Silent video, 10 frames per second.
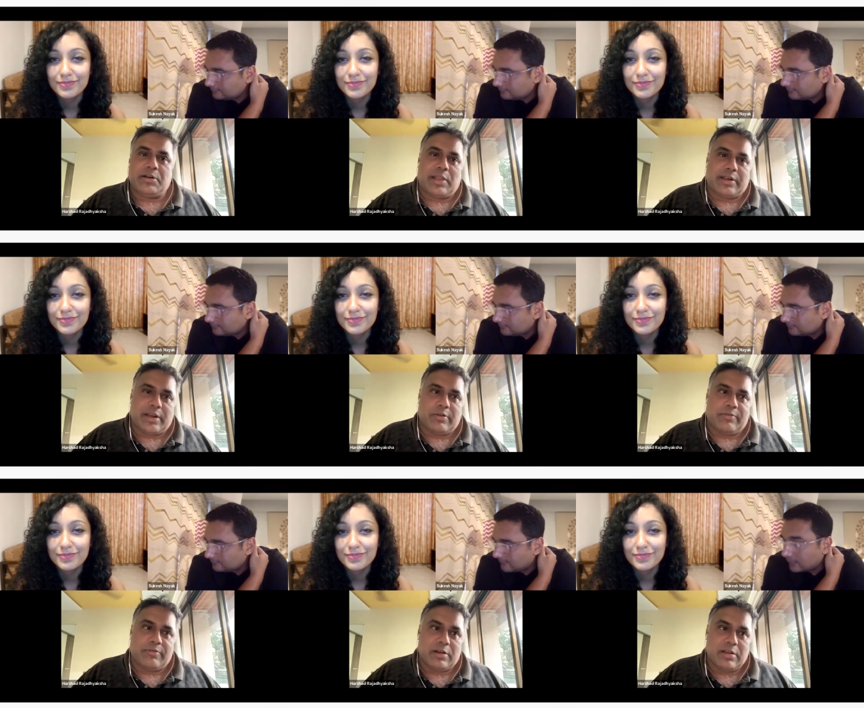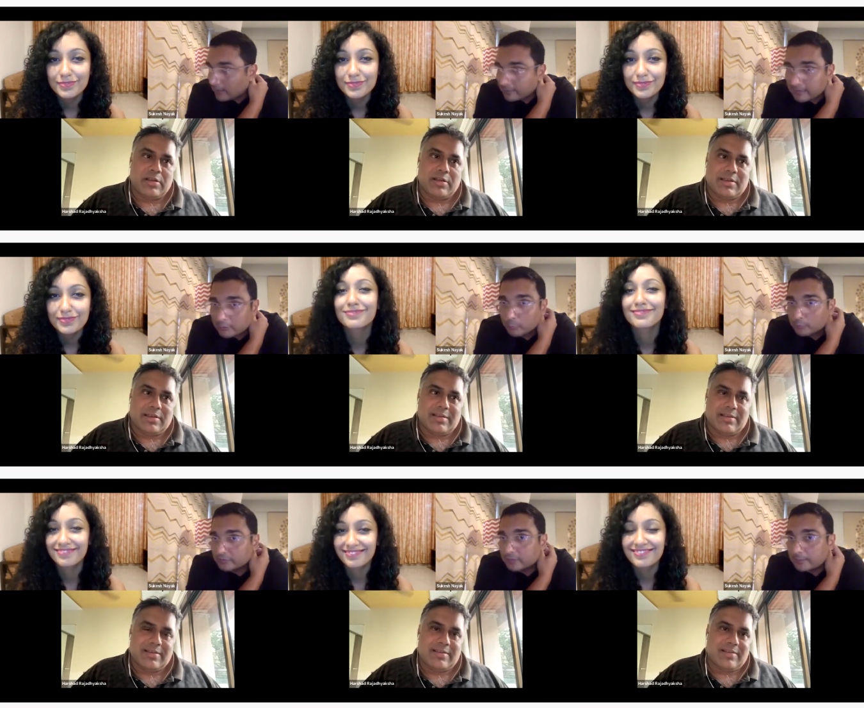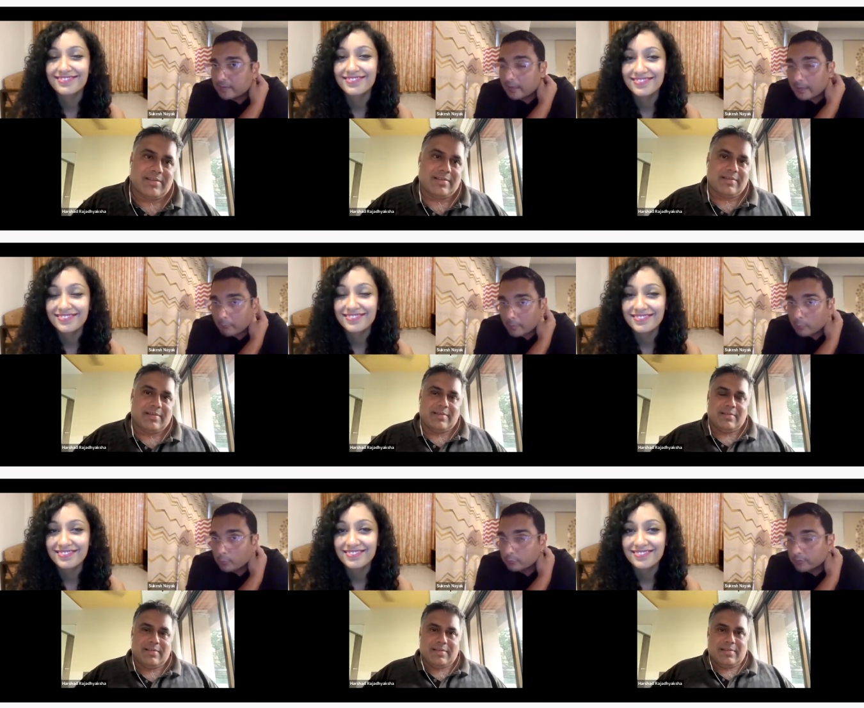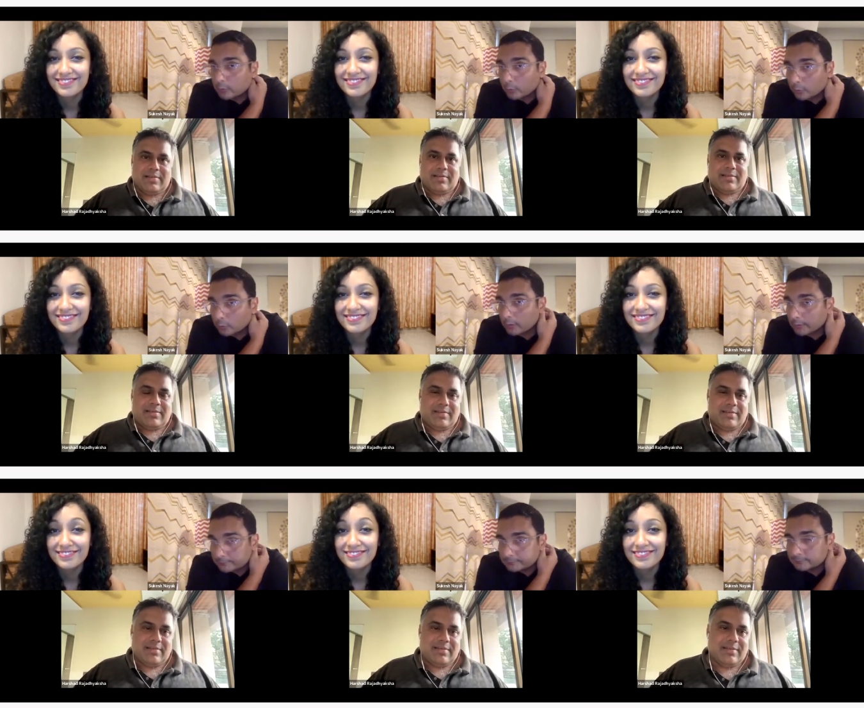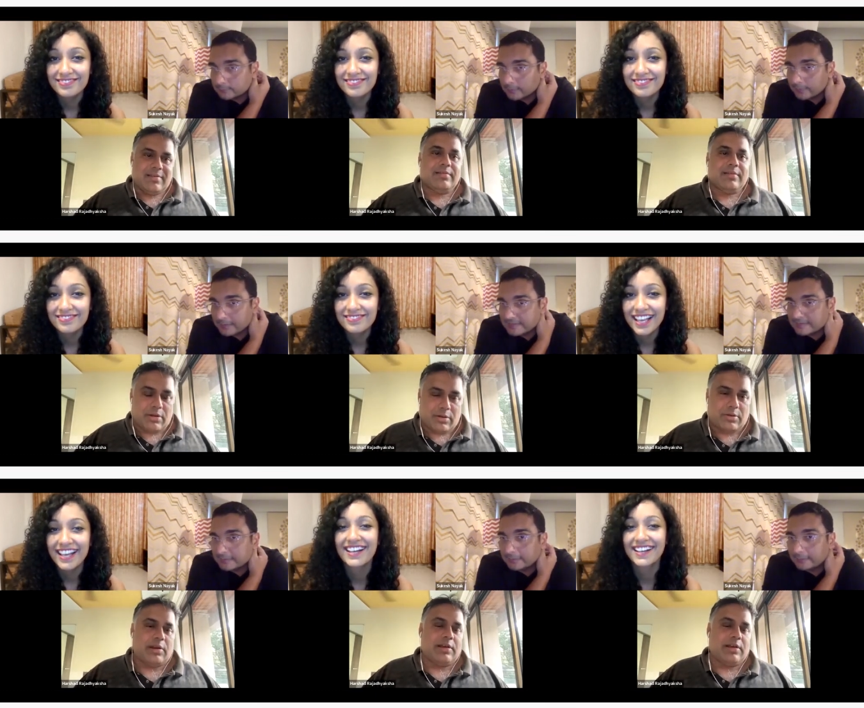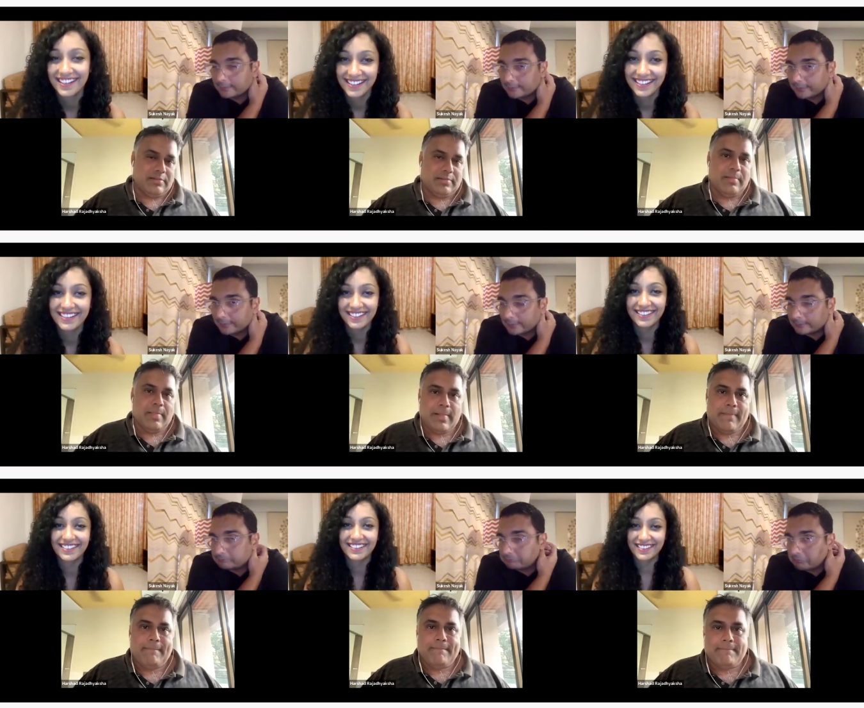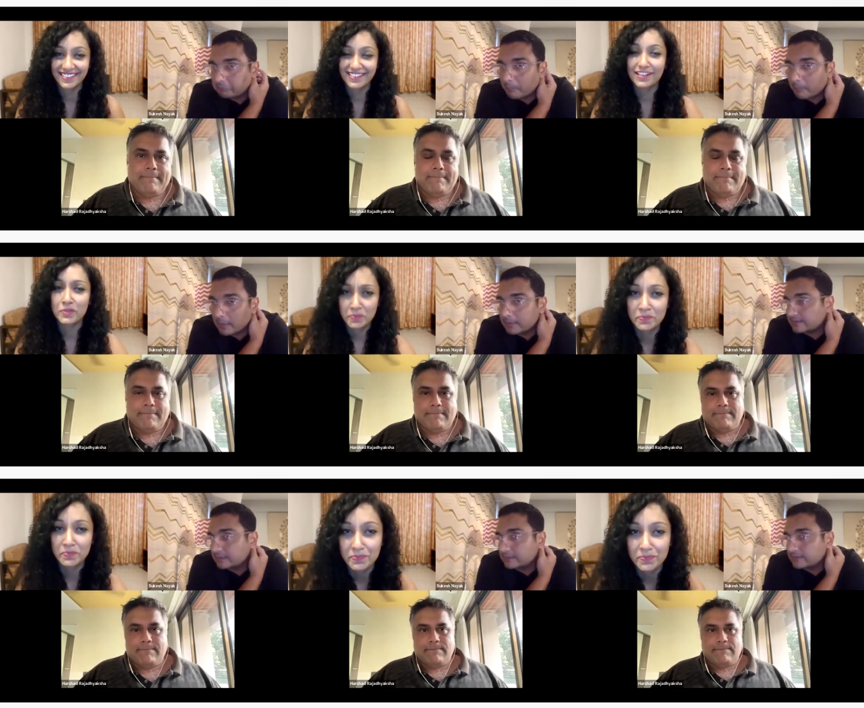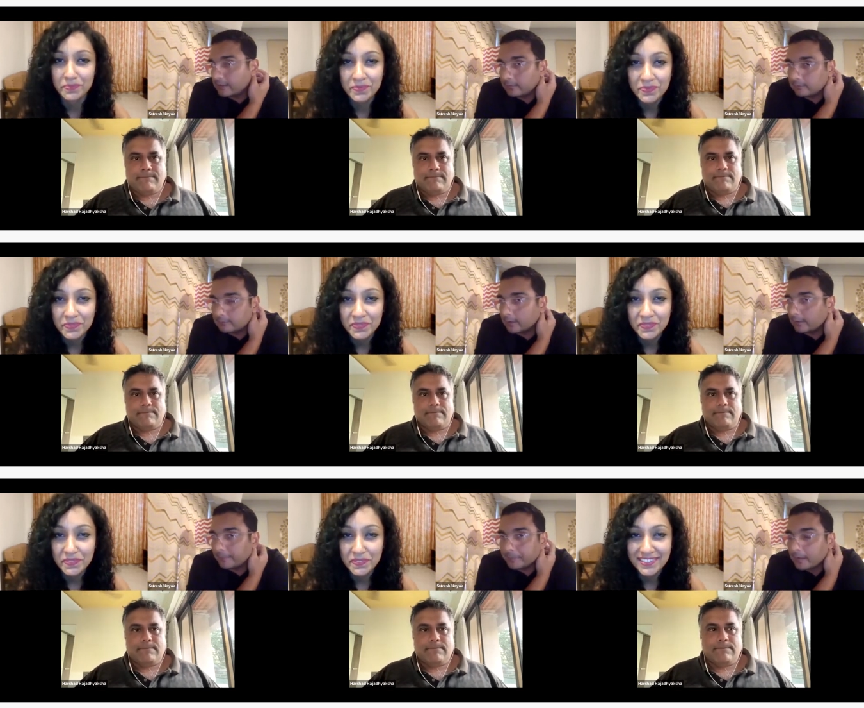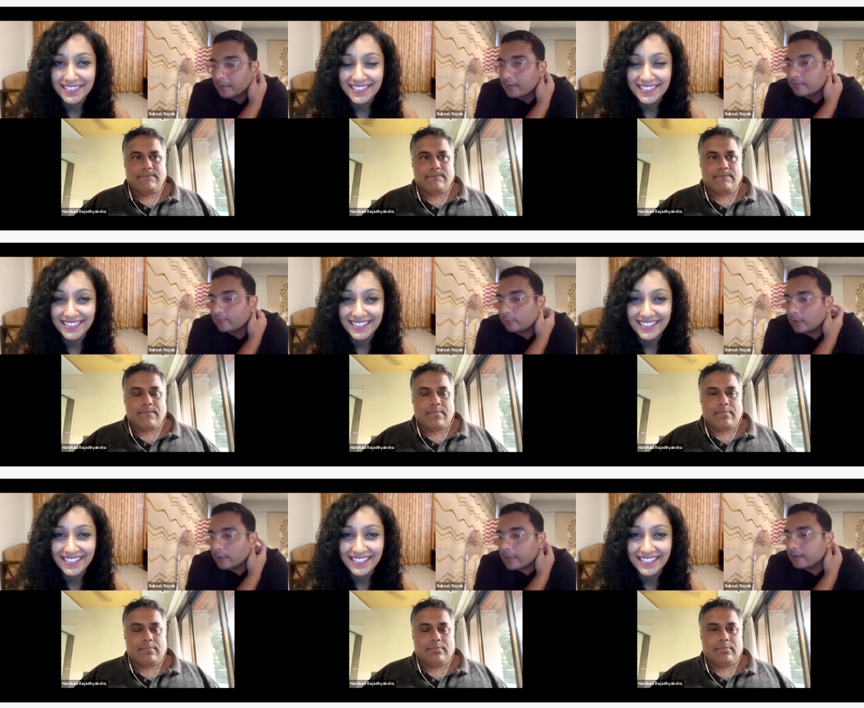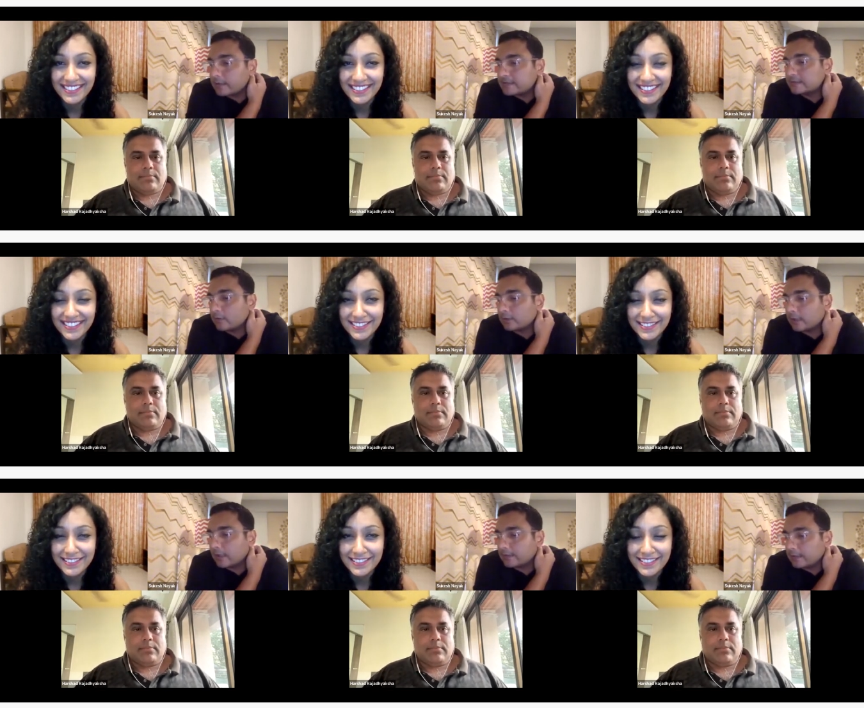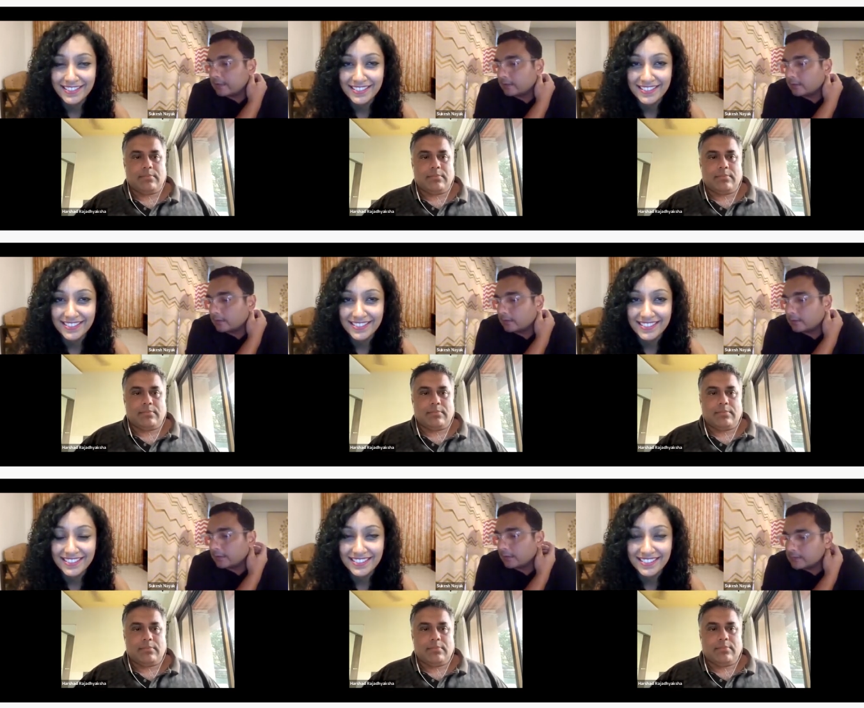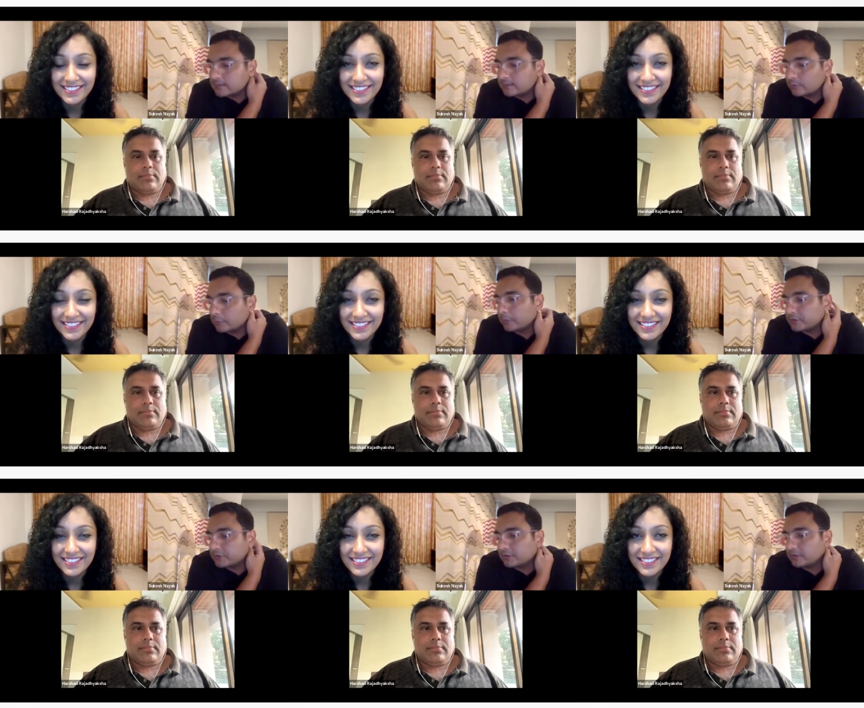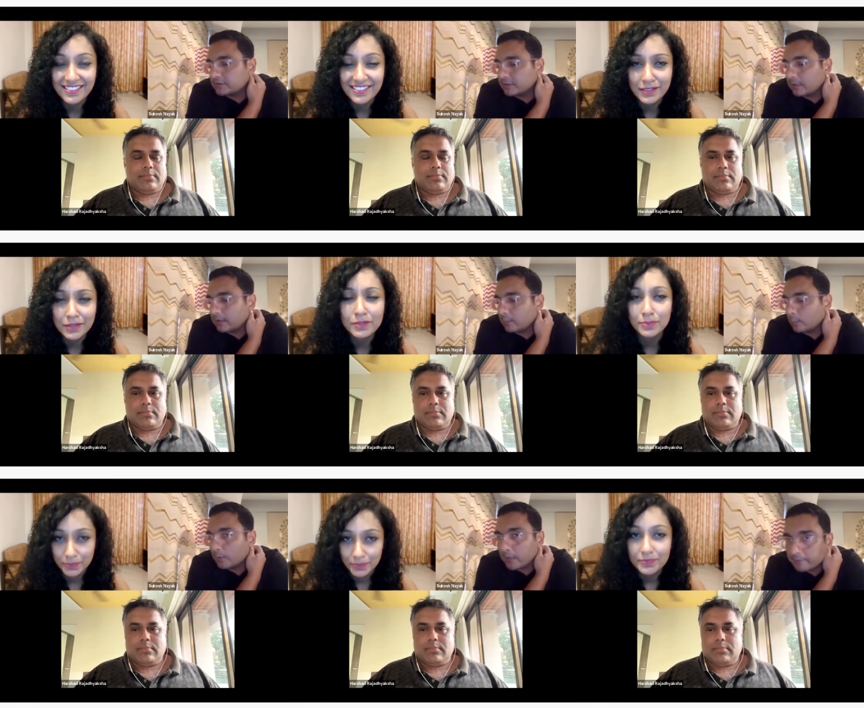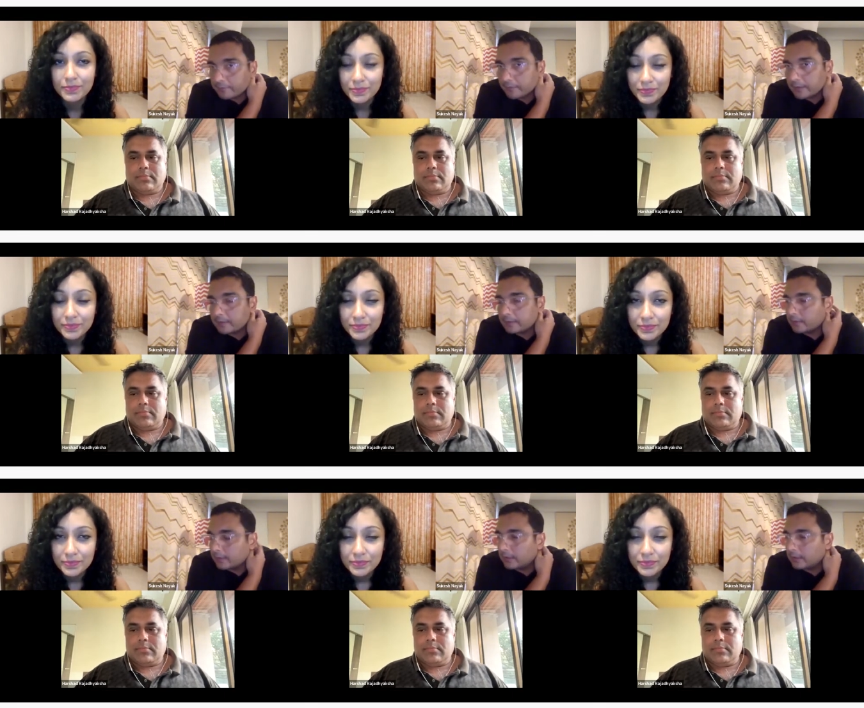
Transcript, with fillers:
Speaker 1: into that kind of work.
Speaker 2: Yeah, I think you took most of the names. I'll add one more to the Coca-Cola. Coca-Cola. The recent, uh, it's mm-hmm. insane. Yeah. So again, it's not. I think uh, the answer to your question is what I find